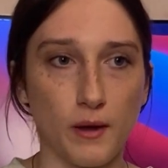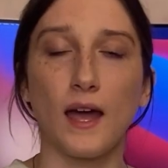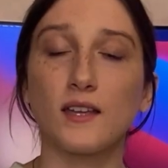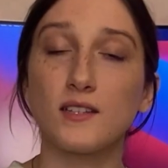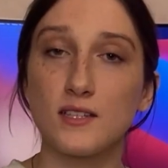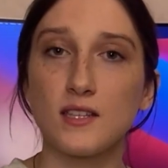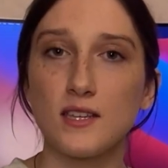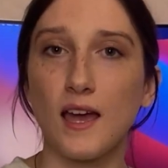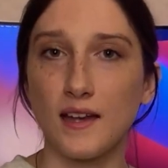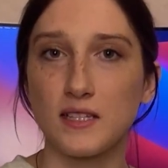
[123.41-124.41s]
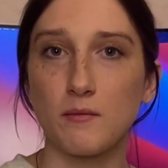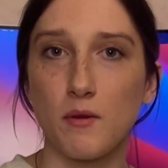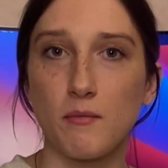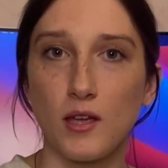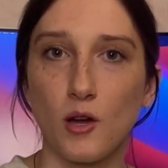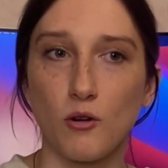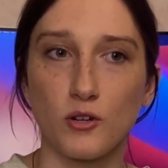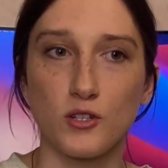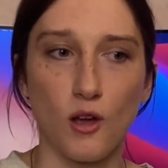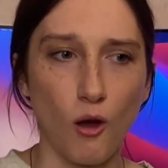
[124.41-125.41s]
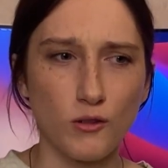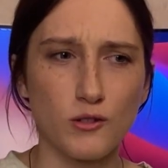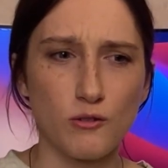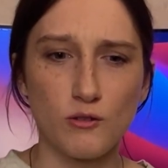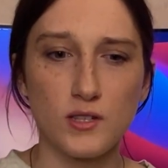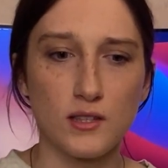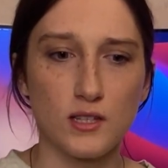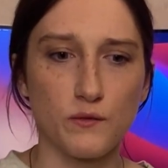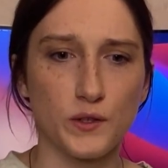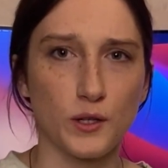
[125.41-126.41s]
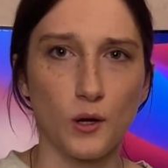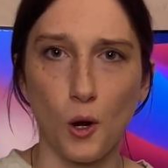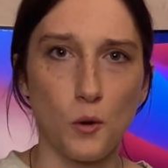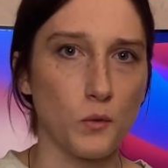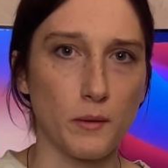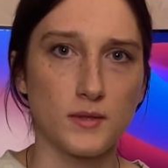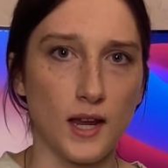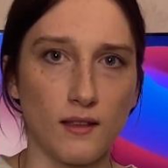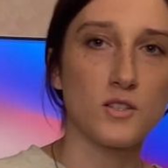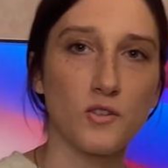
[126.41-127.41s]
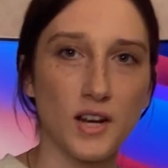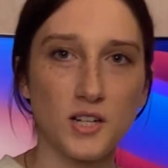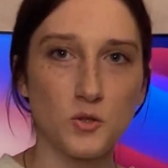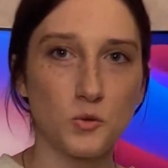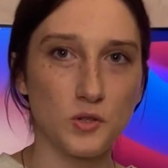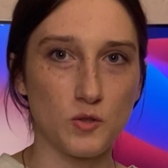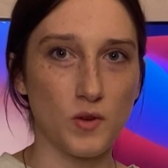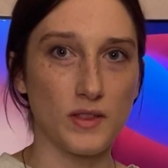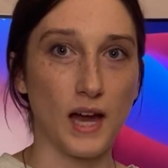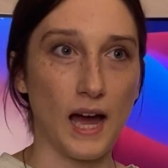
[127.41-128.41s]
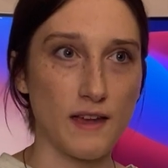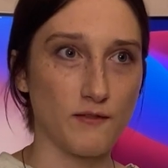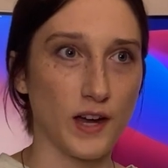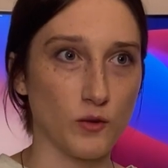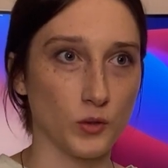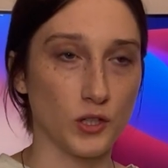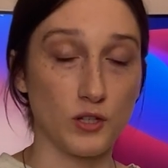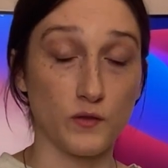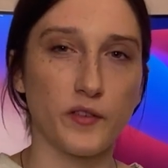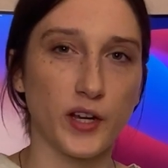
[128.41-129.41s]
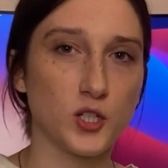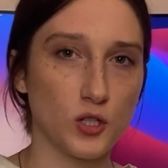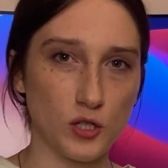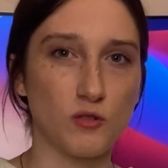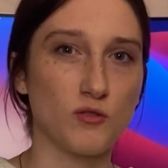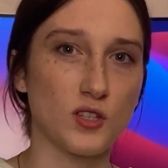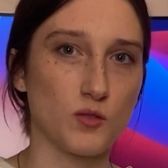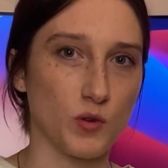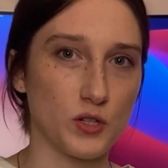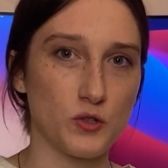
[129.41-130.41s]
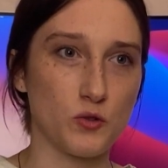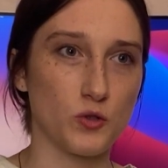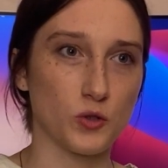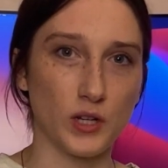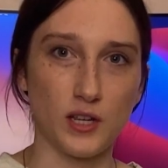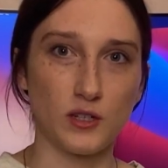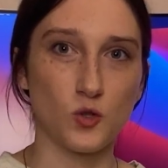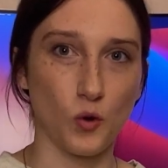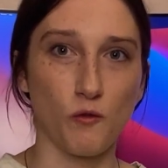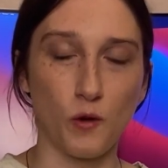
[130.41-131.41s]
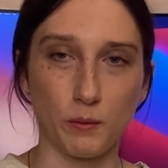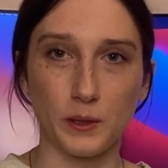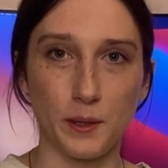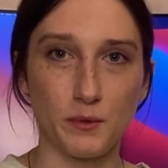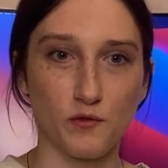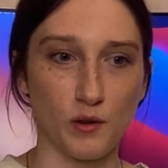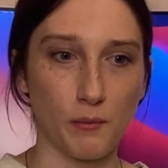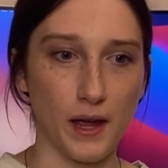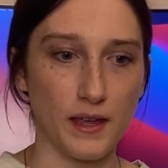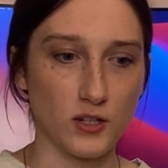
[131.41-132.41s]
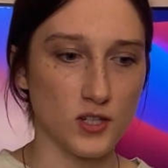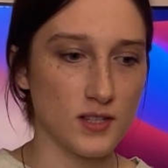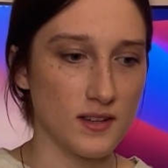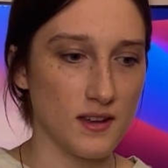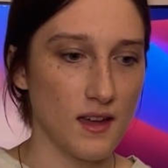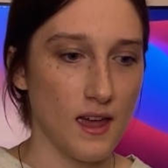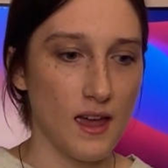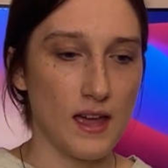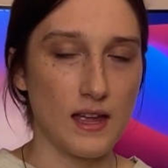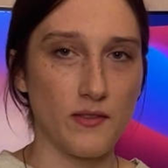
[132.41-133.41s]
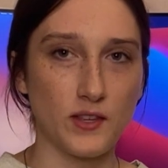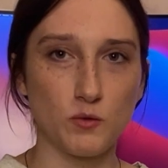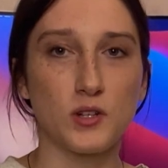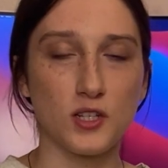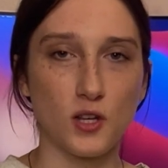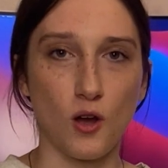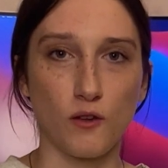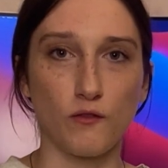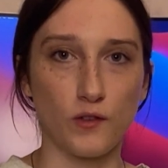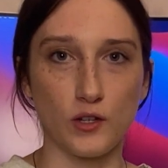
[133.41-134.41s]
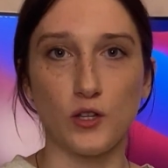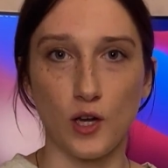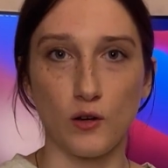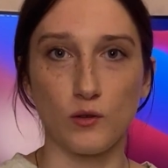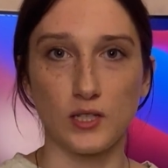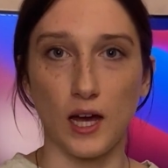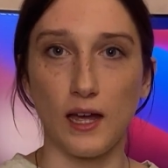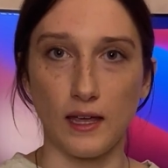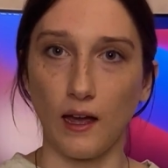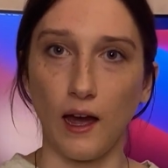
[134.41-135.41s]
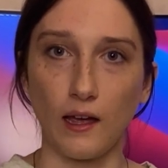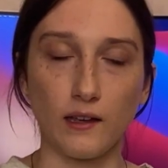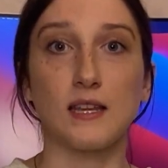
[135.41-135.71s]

I can see SMMA owners also using this for their own website. So the next tool is one that I find really useful. I've actually used this one to create short form clips for my agency, and this one is called video.ai.